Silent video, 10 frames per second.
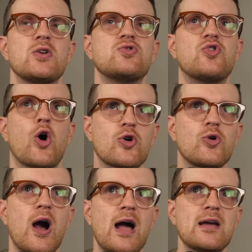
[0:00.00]

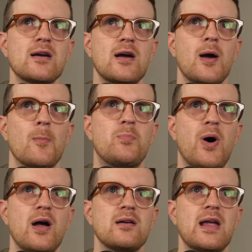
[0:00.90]
Darkrai,
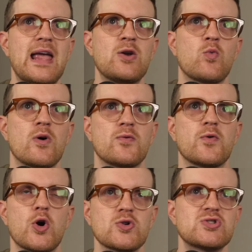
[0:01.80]
but in
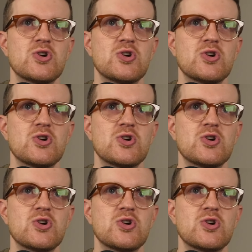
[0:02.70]
reverse.